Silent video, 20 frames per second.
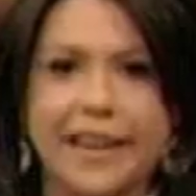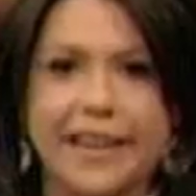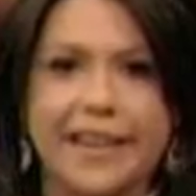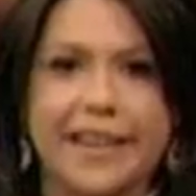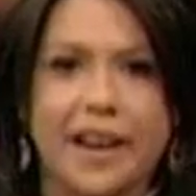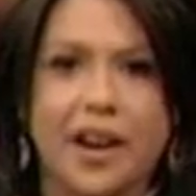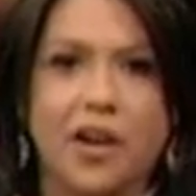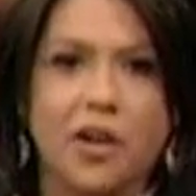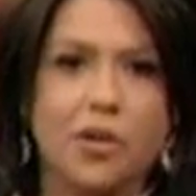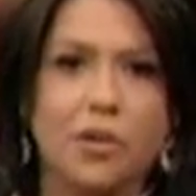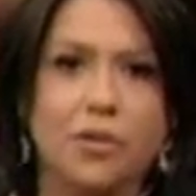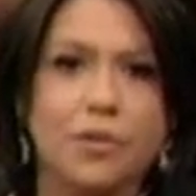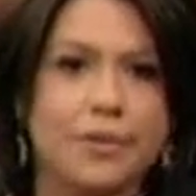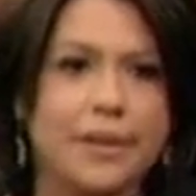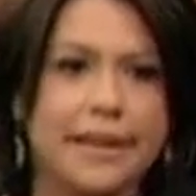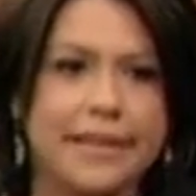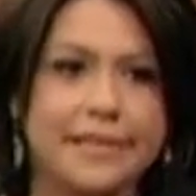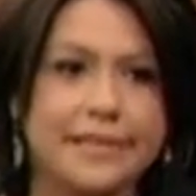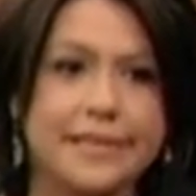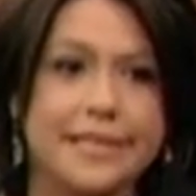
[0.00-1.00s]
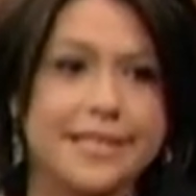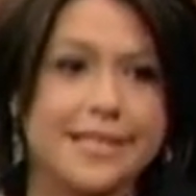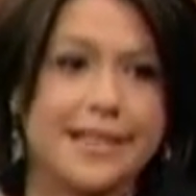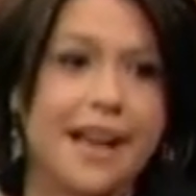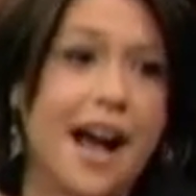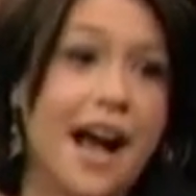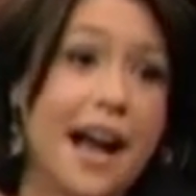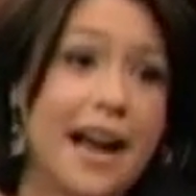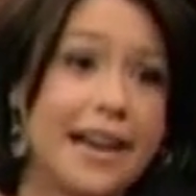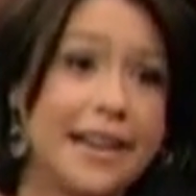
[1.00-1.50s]
to like go in
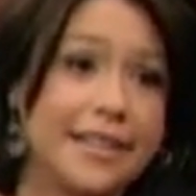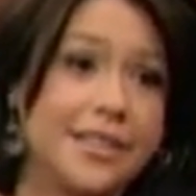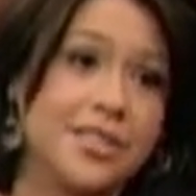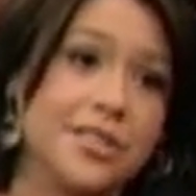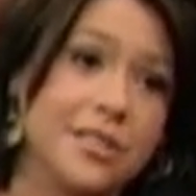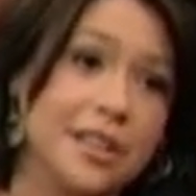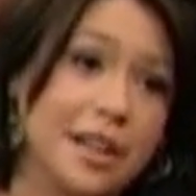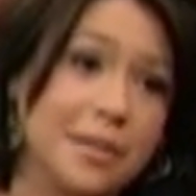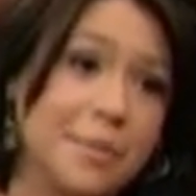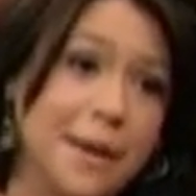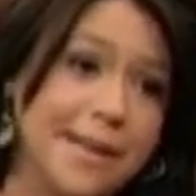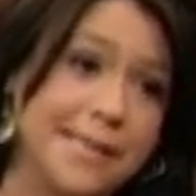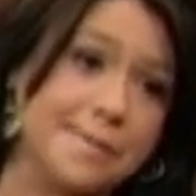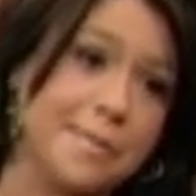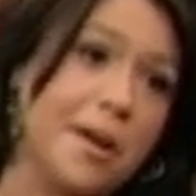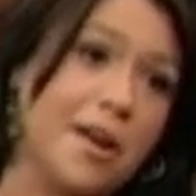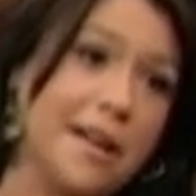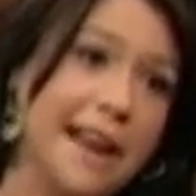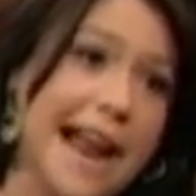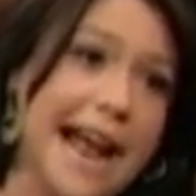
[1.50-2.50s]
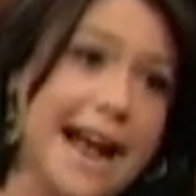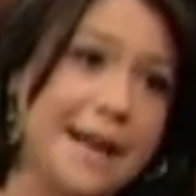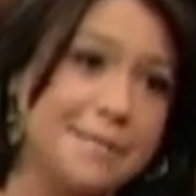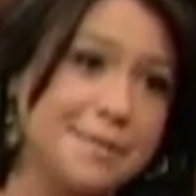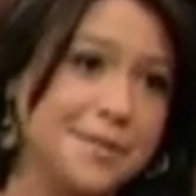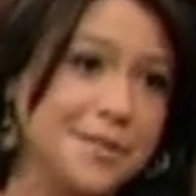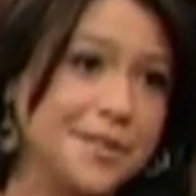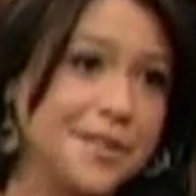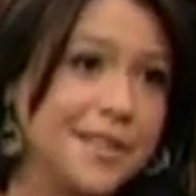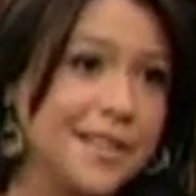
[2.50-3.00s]
disguise or like baseball
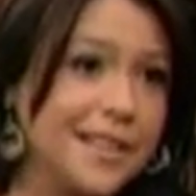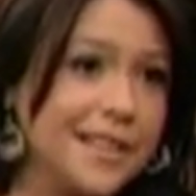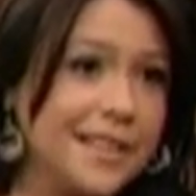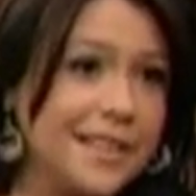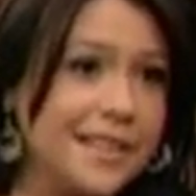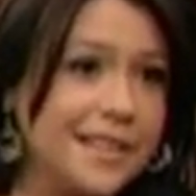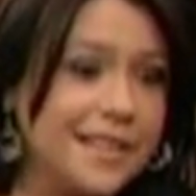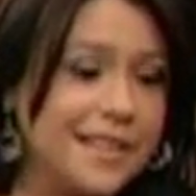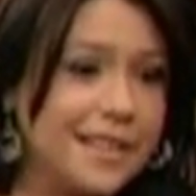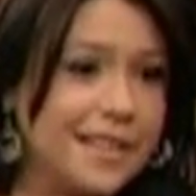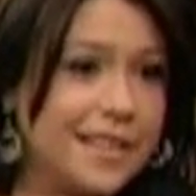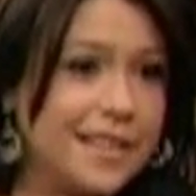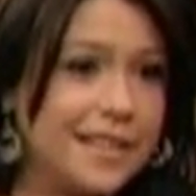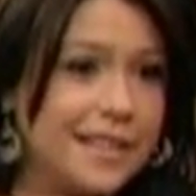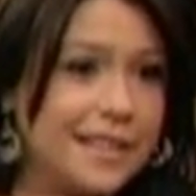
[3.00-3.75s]
caps? Or? No, you'd be